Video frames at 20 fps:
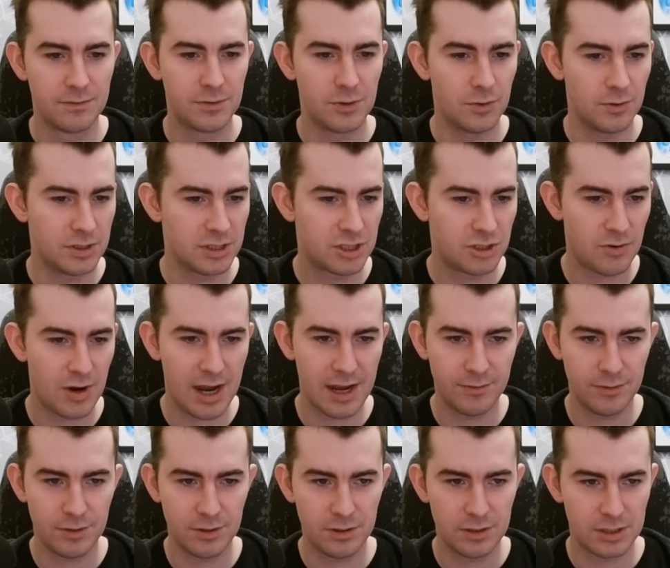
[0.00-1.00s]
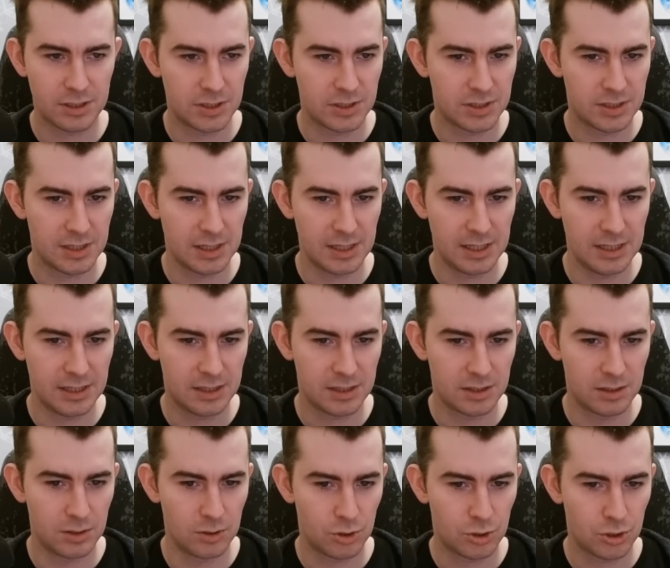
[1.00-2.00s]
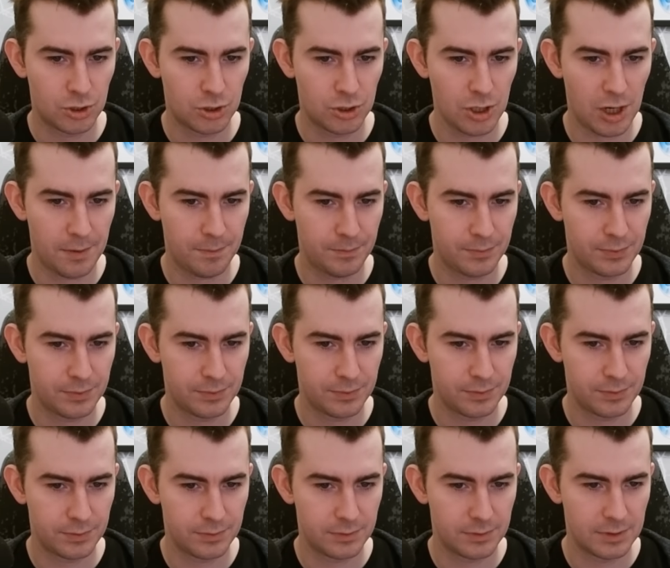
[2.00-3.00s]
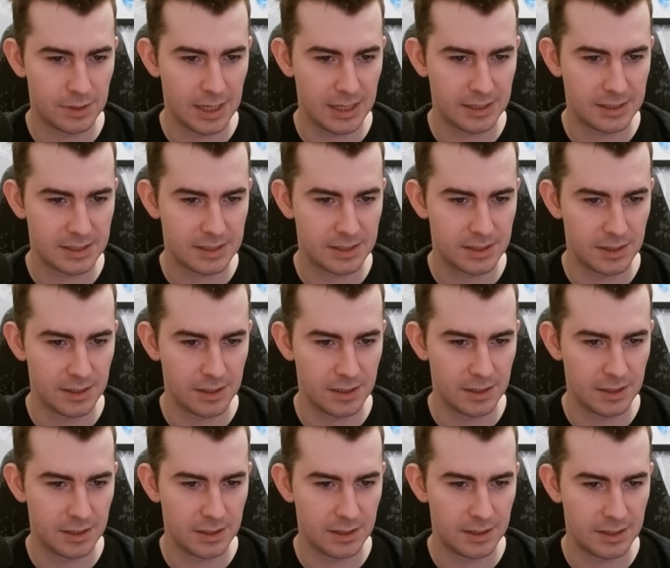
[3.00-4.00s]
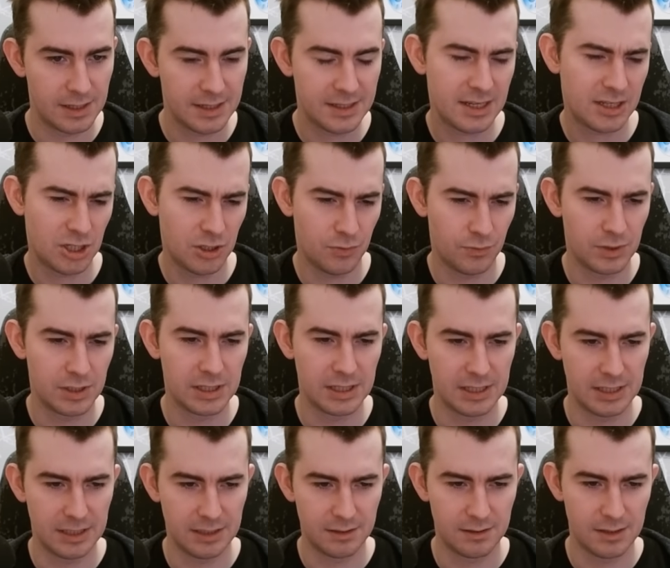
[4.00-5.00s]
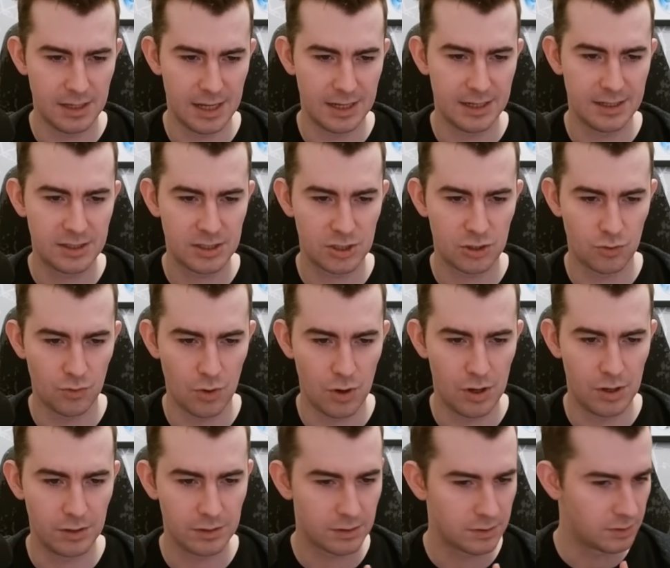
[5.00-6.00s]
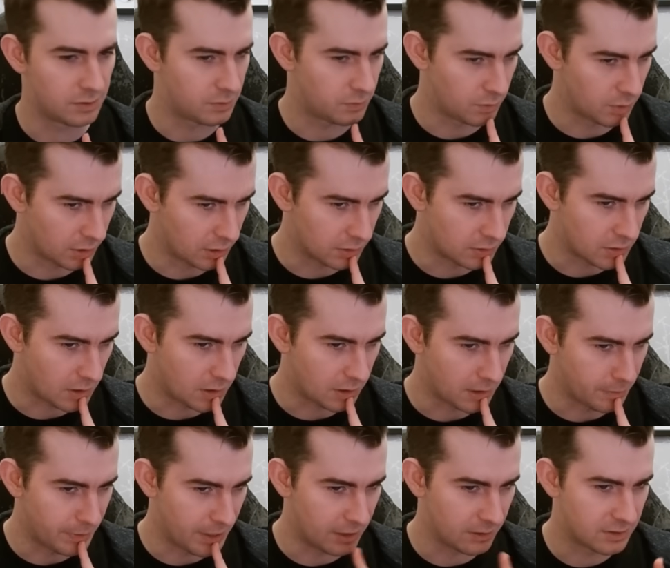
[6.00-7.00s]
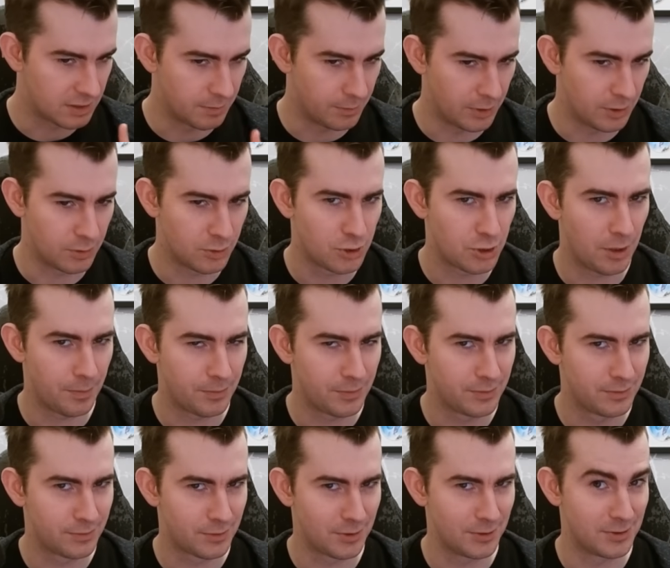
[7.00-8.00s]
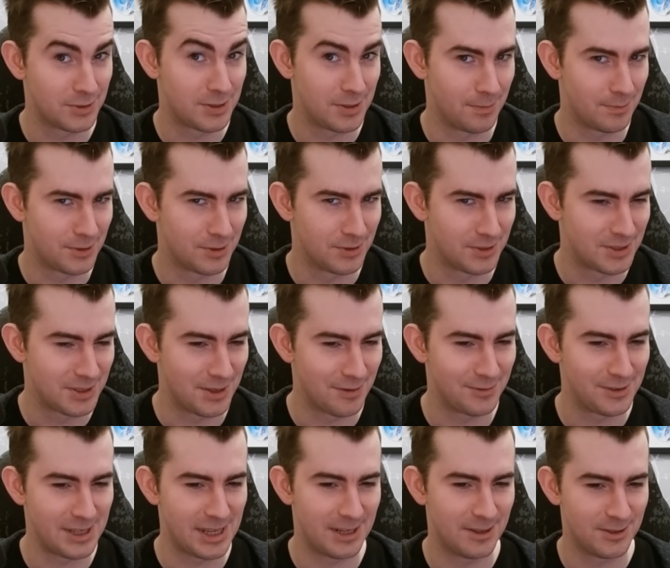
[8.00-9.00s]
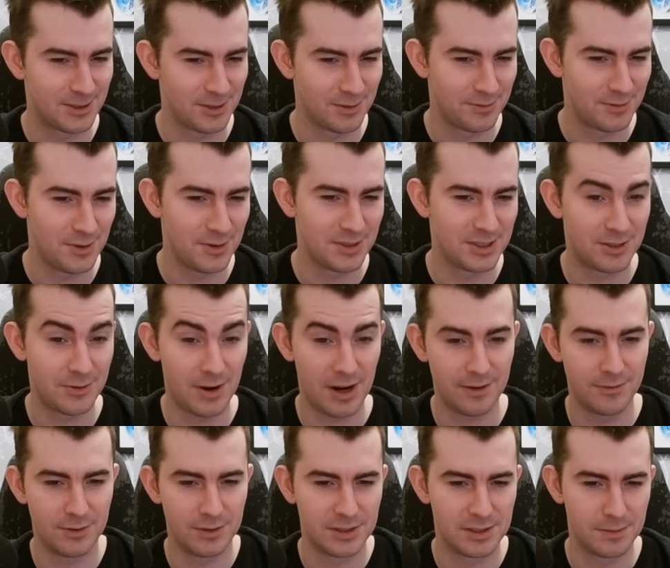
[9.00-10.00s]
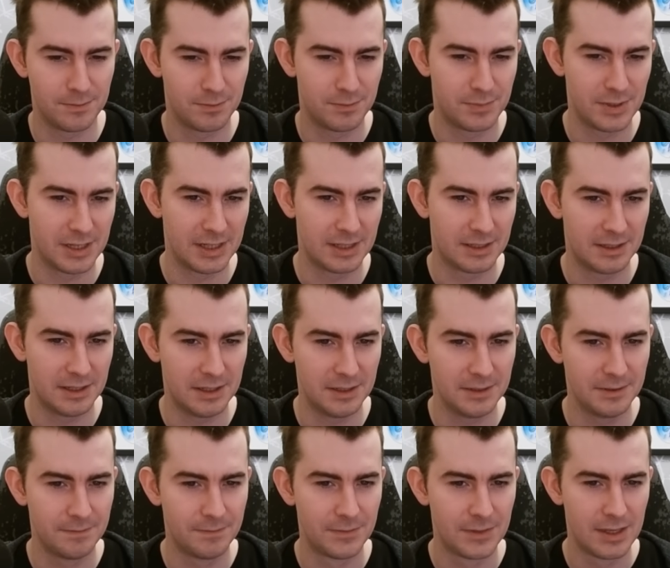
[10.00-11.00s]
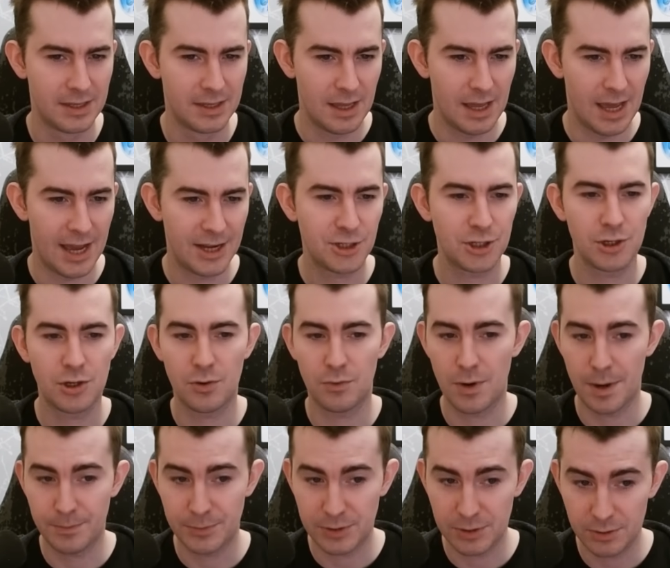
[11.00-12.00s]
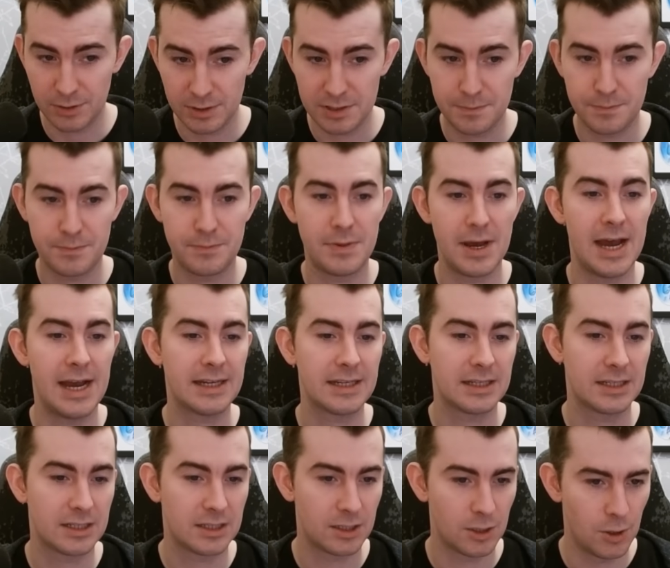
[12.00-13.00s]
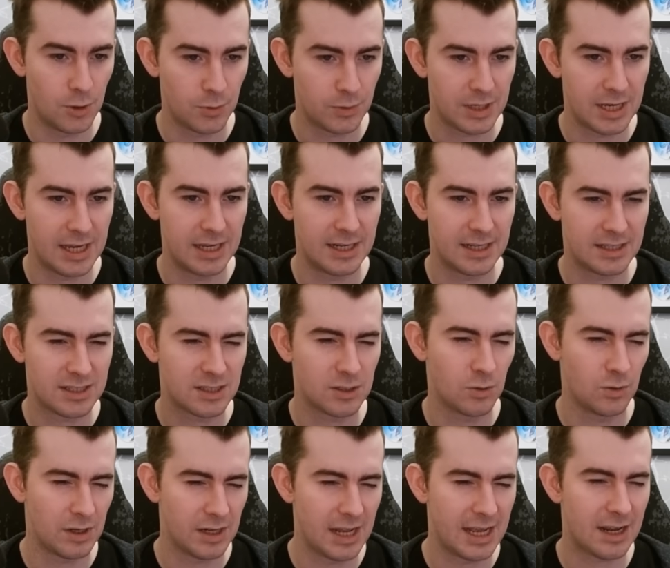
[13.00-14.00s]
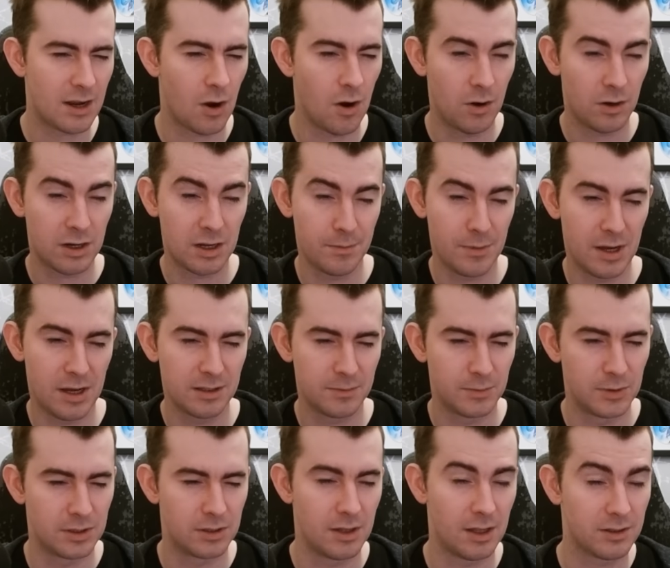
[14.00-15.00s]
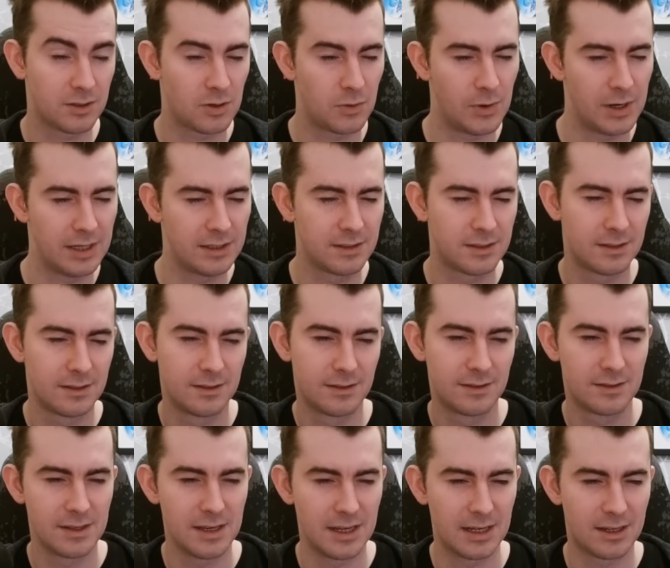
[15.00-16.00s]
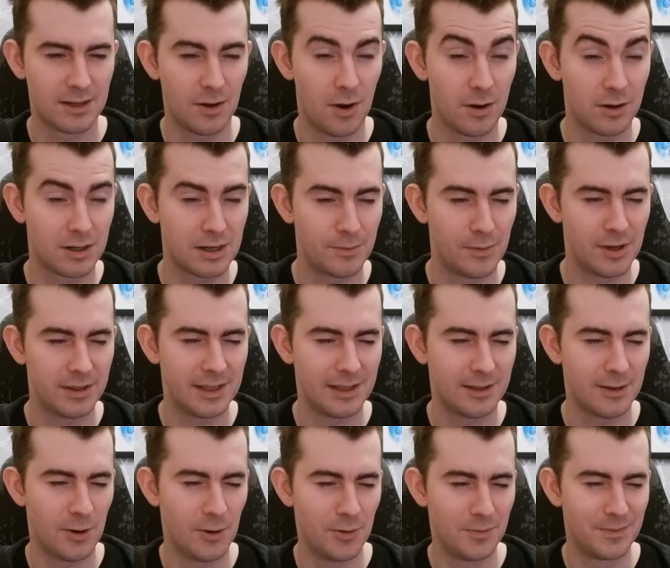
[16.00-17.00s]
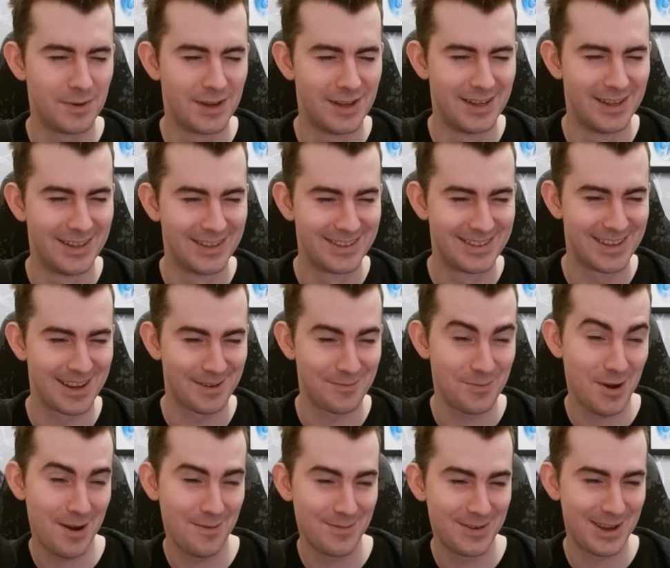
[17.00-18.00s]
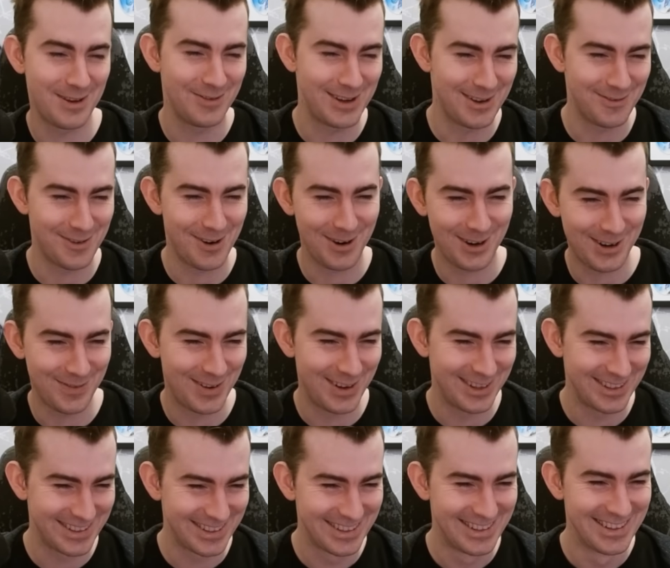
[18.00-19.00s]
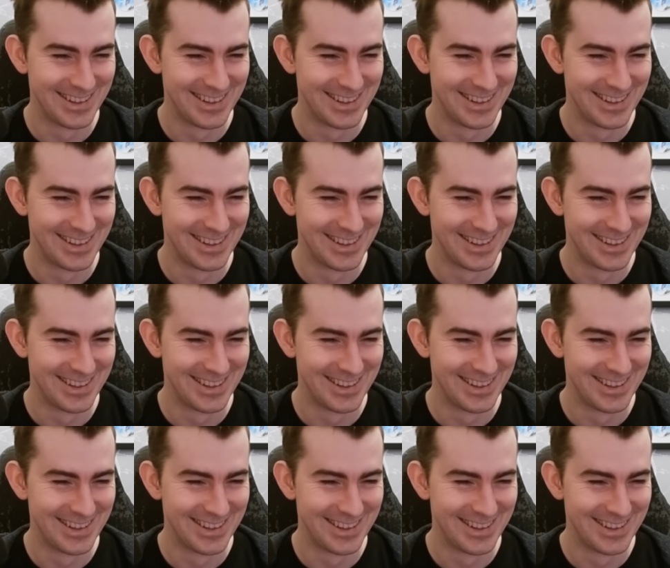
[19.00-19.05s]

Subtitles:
Furious Driver, that's just to eat the shop. That's actually really, yeah, that's strong, because we're going to talk about some other shop consumption stuff later. So Furious Driver is a big deal. Ashen Corruptor is back. Okay, that's sort of like Archimond, but not quite like Archimond at home. Mom, can we have Archimond?